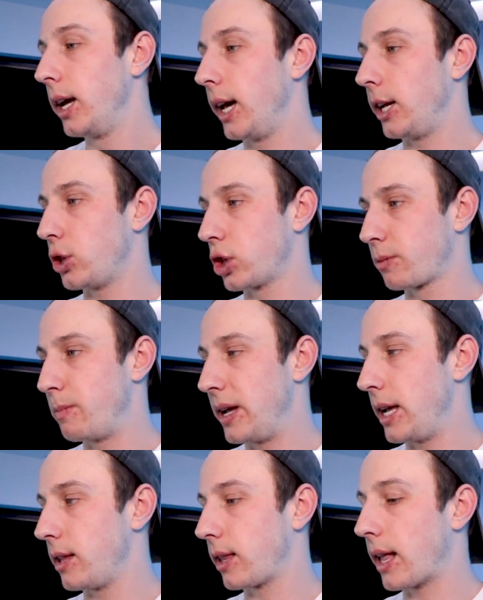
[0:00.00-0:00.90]
It just
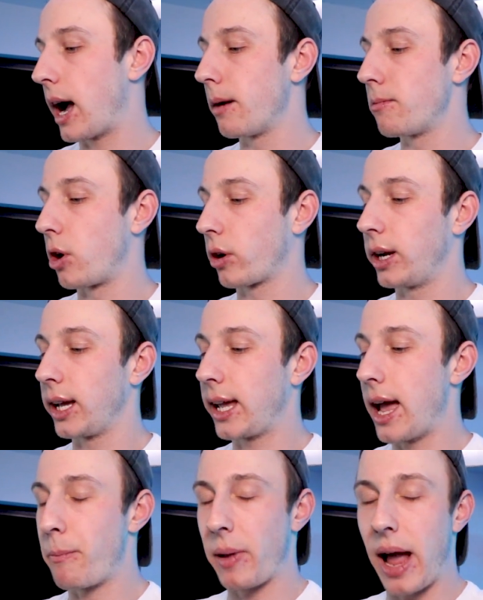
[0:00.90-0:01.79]
means that I'm not going to
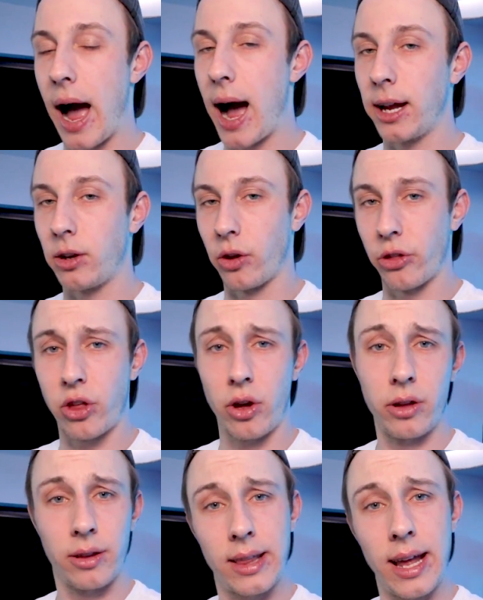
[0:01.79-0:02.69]
get behind on
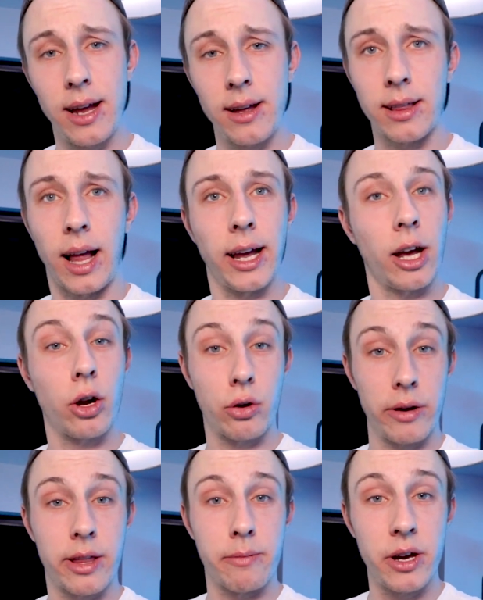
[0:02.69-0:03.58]
certain things. Like at
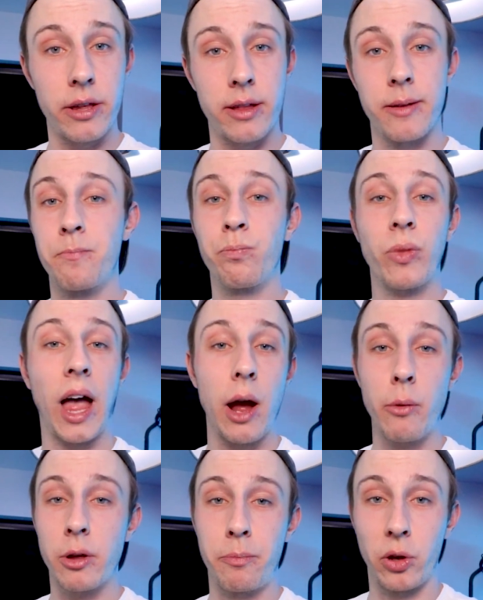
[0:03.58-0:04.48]
Christmas,
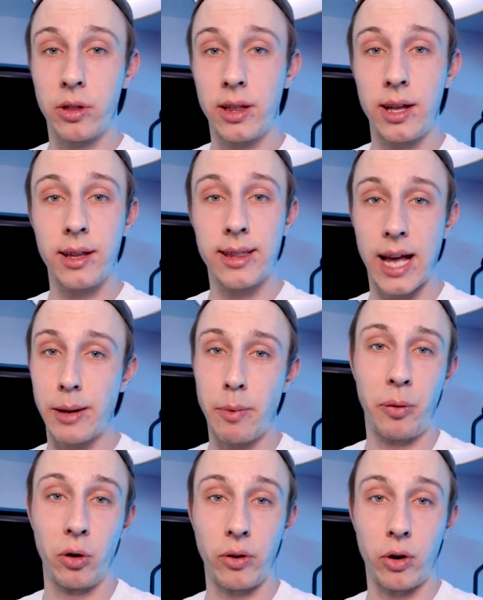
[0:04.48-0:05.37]
I was putting
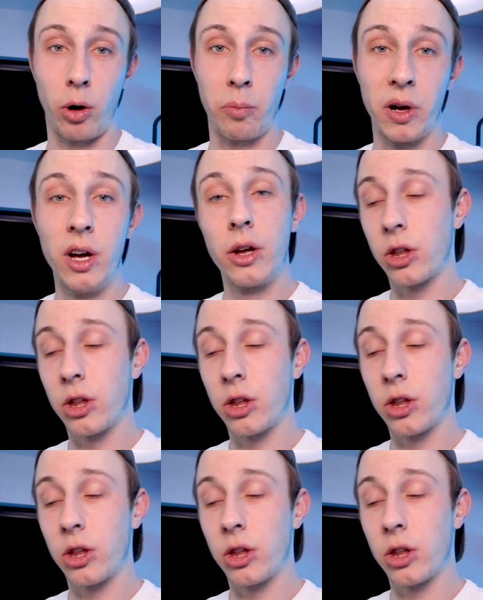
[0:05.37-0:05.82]
Cyberpunk up.